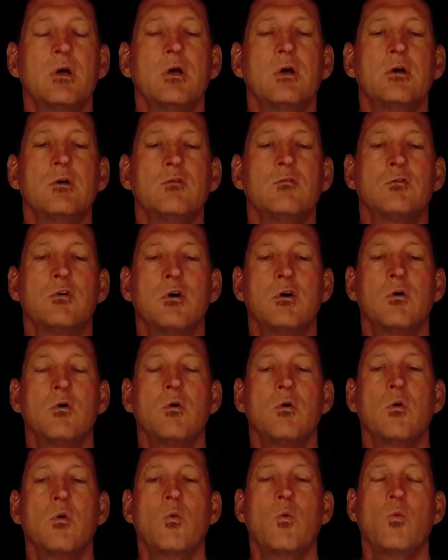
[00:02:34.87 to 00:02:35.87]

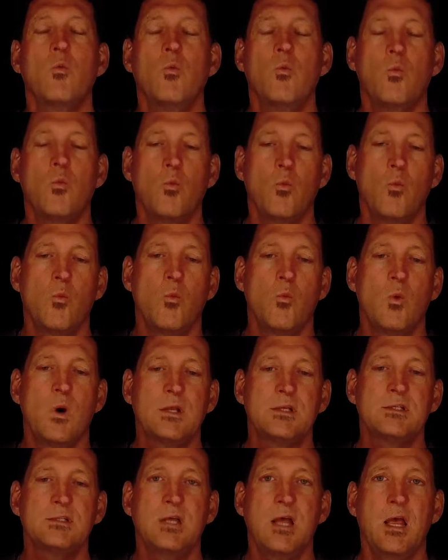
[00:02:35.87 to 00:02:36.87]
So
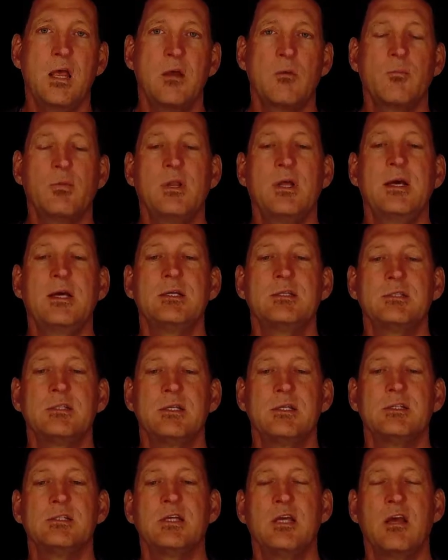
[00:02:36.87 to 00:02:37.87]
what's taking place
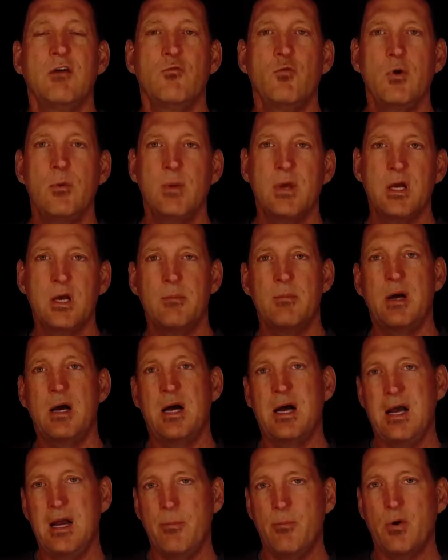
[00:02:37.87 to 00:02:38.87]
is if we become
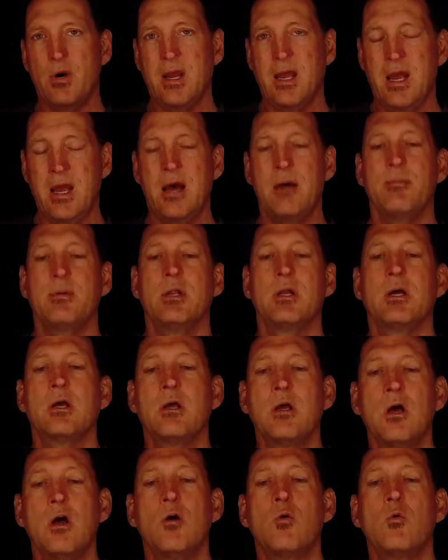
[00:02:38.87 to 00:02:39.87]

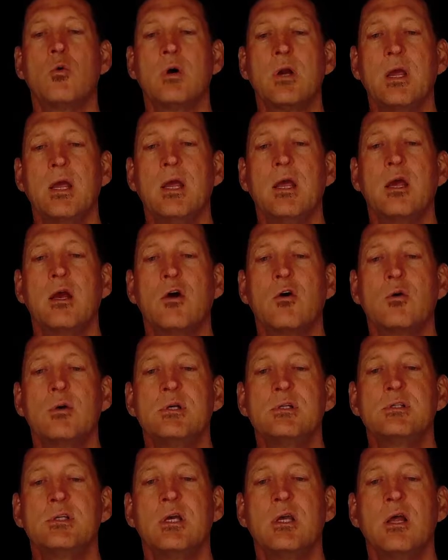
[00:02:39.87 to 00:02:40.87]
hypercapnic, we're
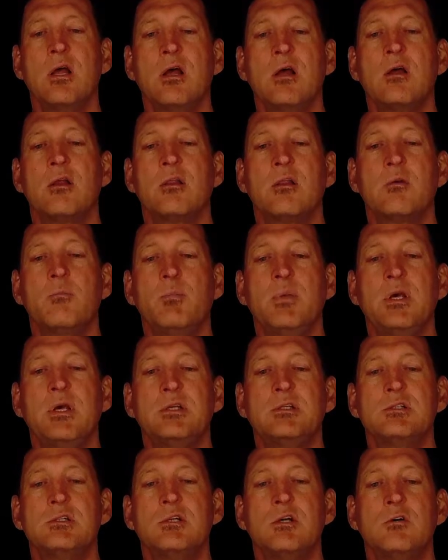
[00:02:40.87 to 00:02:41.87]
increasing the
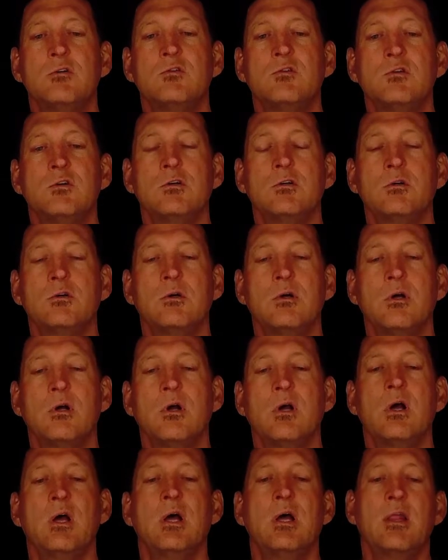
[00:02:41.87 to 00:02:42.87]
PCO2.
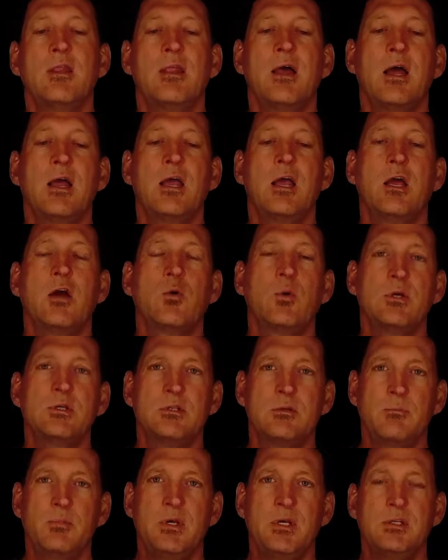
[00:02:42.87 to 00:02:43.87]
That
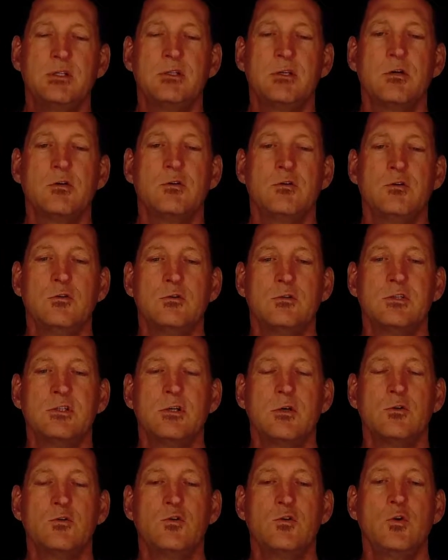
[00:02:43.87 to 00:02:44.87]
increase in PCO2,
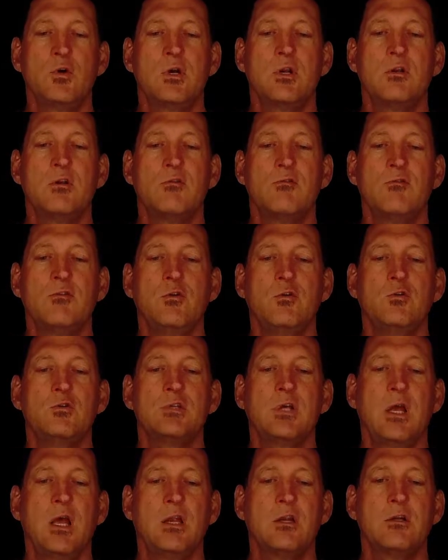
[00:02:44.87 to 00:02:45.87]
CO2 can diffuse
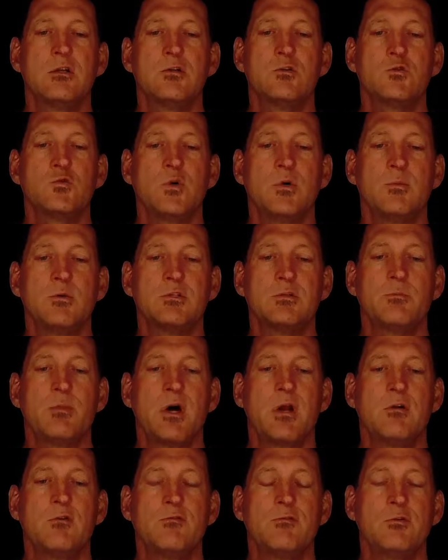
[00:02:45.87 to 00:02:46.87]
into the cerebral
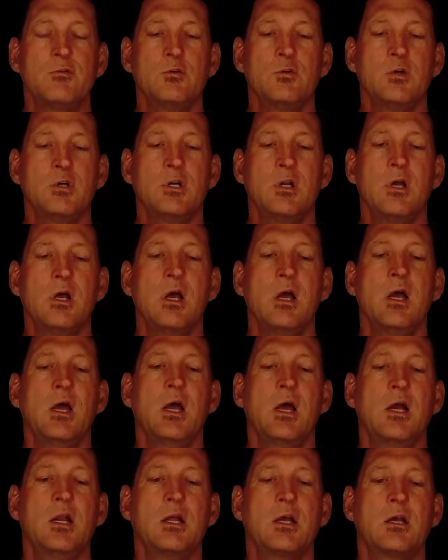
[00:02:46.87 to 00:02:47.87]
spinal fluid,
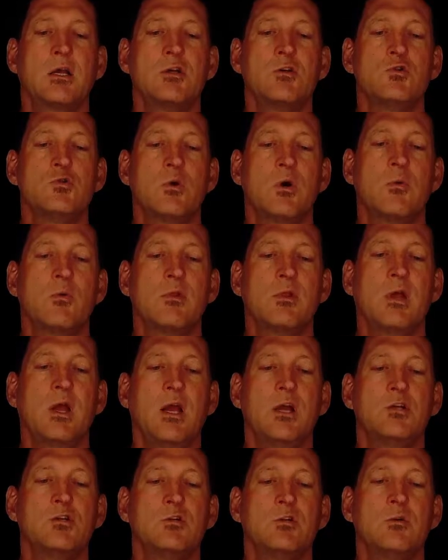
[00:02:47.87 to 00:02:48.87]
and it can join with
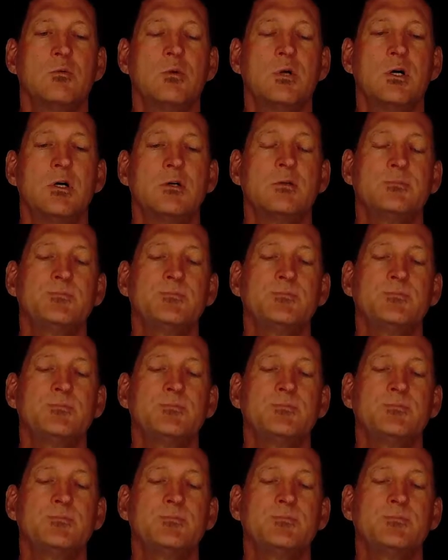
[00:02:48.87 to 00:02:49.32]
H2O.